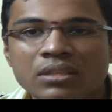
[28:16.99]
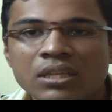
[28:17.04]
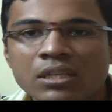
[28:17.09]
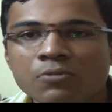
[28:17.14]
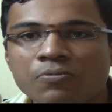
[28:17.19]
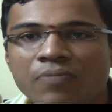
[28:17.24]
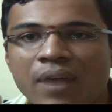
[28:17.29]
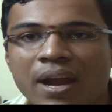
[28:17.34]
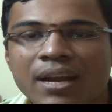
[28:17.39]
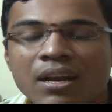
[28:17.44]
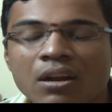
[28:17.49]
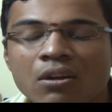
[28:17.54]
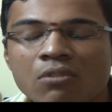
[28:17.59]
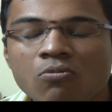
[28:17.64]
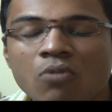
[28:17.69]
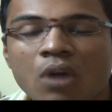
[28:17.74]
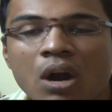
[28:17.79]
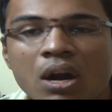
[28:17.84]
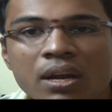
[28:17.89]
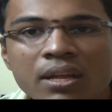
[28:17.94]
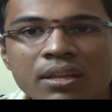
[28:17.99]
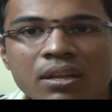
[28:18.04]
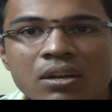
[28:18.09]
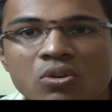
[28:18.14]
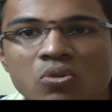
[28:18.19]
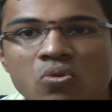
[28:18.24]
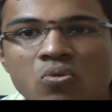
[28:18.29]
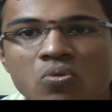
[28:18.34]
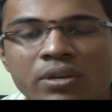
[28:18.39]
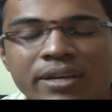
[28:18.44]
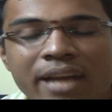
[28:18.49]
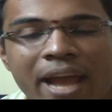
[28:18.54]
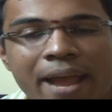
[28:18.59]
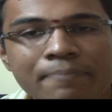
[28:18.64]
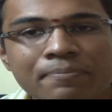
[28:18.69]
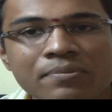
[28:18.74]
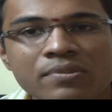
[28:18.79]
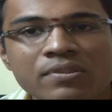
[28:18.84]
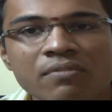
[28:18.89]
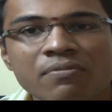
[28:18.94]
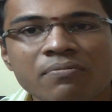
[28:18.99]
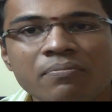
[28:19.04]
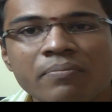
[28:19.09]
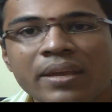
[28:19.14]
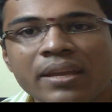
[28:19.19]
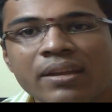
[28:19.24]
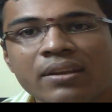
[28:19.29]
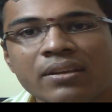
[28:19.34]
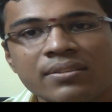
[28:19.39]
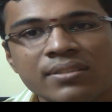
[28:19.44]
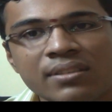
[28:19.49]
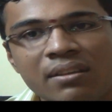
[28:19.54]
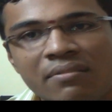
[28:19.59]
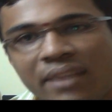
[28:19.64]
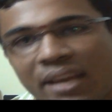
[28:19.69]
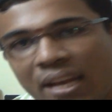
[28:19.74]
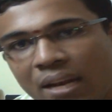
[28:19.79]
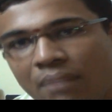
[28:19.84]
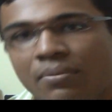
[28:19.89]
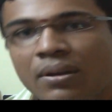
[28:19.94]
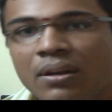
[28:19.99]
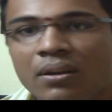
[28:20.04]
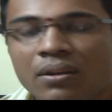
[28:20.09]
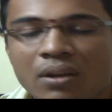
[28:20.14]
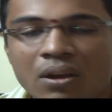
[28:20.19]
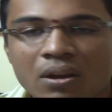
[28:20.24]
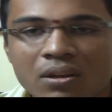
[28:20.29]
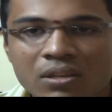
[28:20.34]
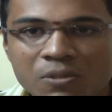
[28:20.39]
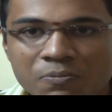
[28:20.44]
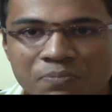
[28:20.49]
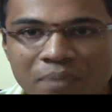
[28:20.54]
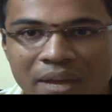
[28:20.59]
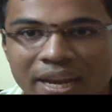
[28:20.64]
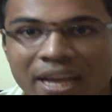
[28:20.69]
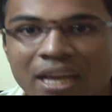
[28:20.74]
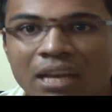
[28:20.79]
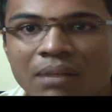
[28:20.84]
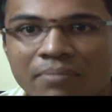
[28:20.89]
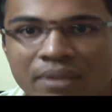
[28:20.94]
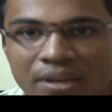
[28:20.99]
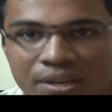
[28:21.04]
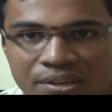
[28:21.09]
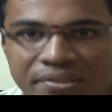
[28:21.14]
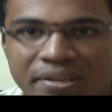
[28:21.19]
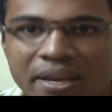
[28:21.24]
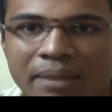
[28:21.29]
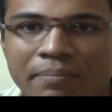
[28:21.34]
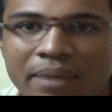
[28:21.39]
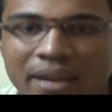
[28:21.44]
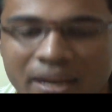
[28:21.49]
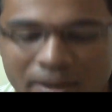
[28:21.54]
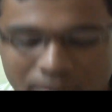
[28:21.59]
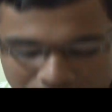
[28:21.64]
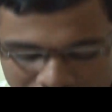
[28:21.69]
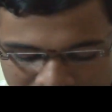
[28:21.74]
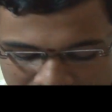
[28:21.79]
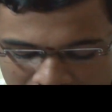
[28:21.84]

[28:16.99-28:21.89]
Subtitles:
Just find out what are the two types of mirrors available. Spherical mirrors, I mean.